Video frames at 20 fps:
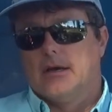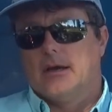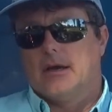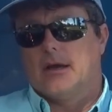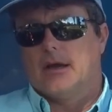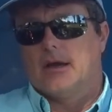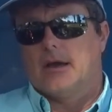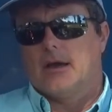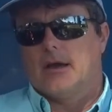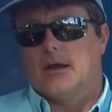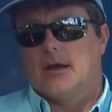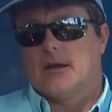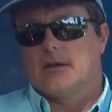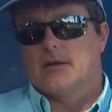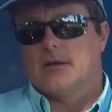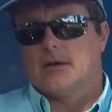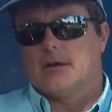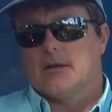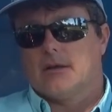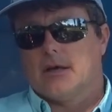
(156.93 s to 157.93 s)
And
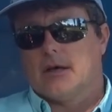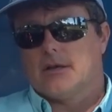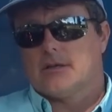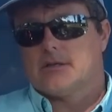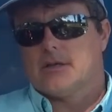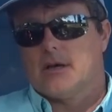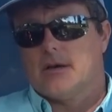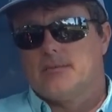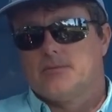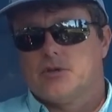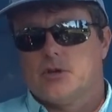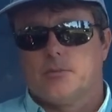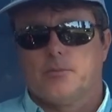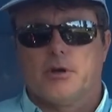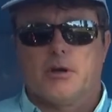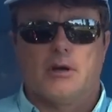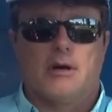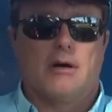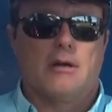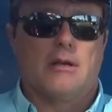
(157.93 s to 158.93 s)
a lot of times you can
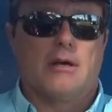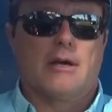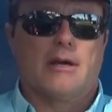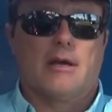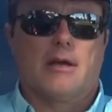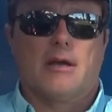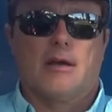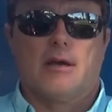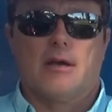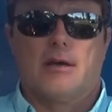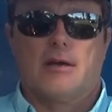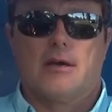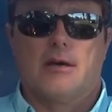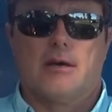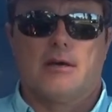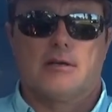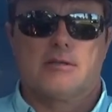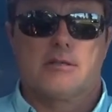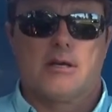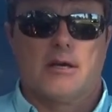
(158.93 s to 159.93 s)
pick out like
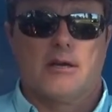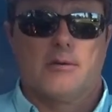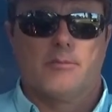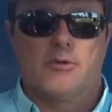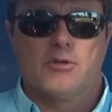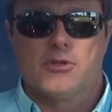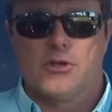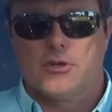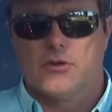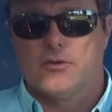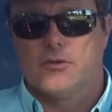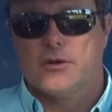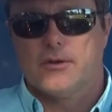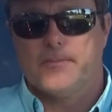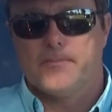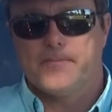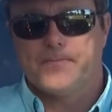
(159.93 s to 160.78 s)
a side imaging unit